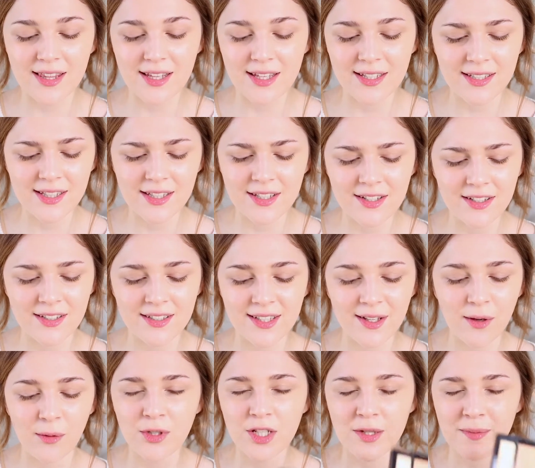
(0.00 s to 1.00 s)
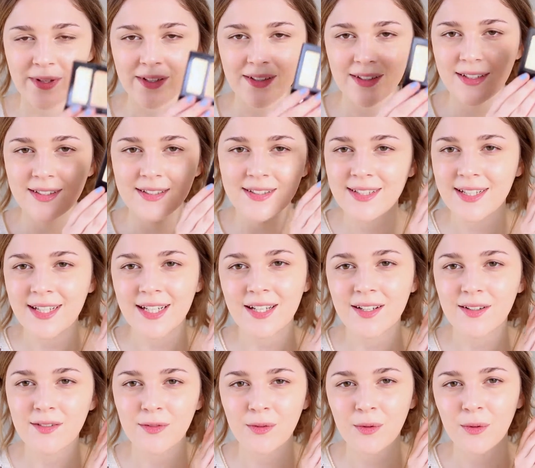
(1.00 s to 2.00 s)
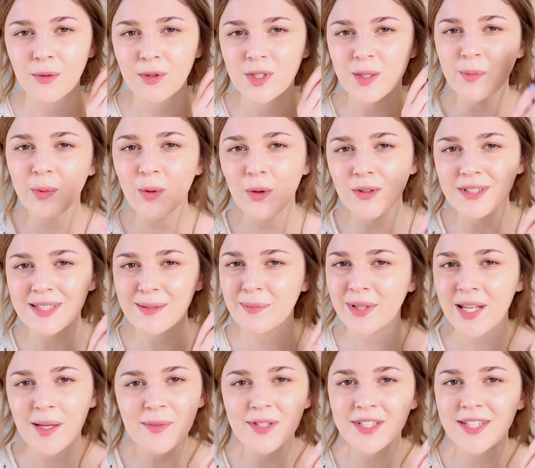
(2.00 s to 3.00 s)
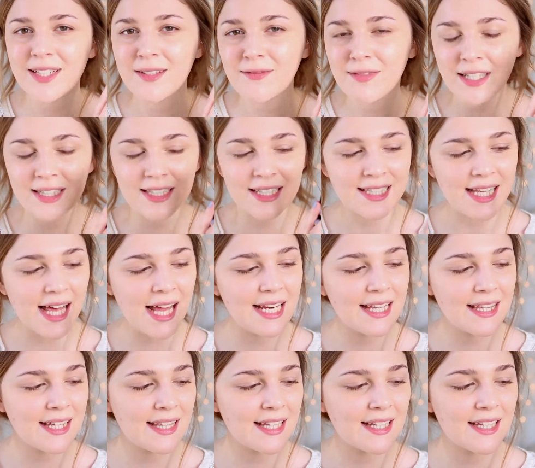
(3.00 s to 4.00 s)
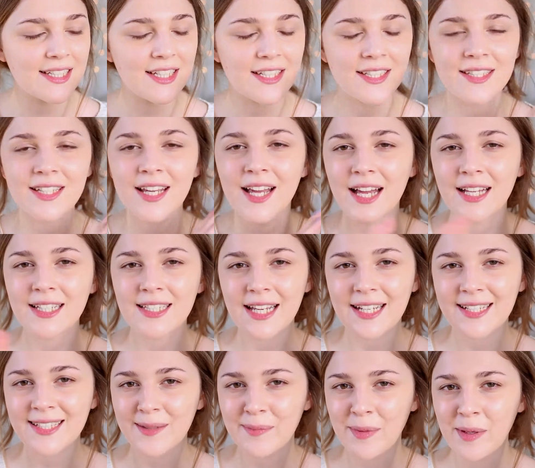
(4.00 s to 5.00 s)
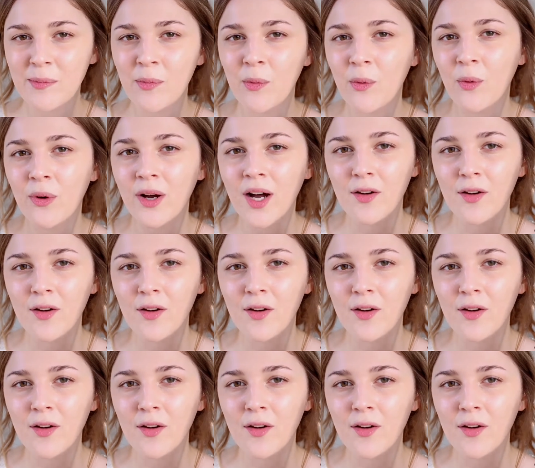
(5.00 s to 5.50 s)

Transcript: and this is just the ultimate concealer for spots and blemishes, redness, anything that just takes a bit more